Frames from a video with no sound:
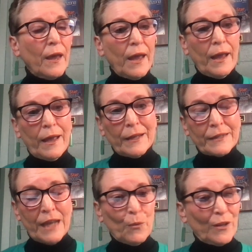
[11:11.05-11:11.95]
And
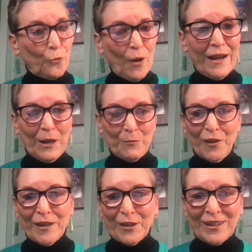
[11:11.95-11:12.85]
I went, "Great, I'm
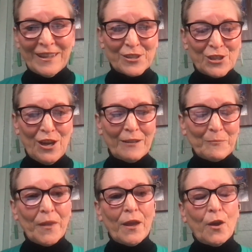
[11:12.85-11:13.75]
finally going to get a shot."
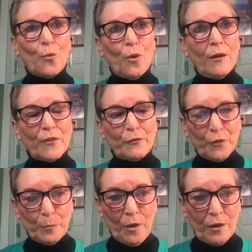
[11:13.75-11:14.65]
Well, the
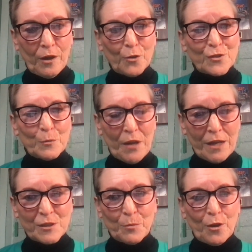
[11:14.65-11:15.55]
football coach, the
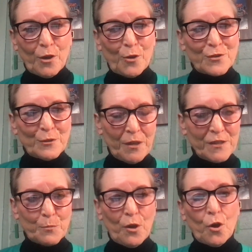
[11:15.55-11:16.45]
basketball coach, and the
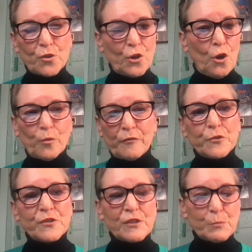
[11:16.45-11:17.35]
baseball coach all
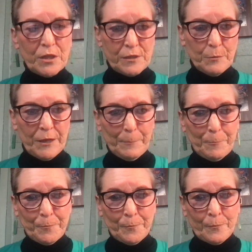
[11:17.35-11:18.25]
refused to speak to me.
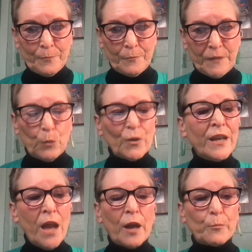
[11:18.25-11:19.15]
They would
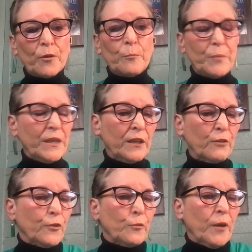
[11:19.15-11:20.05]
not be
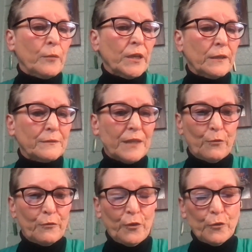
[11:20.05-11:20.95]
interviewed by me. They
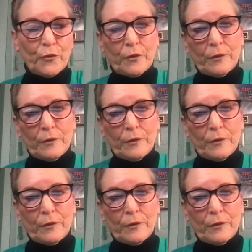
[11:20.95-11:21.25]
refused.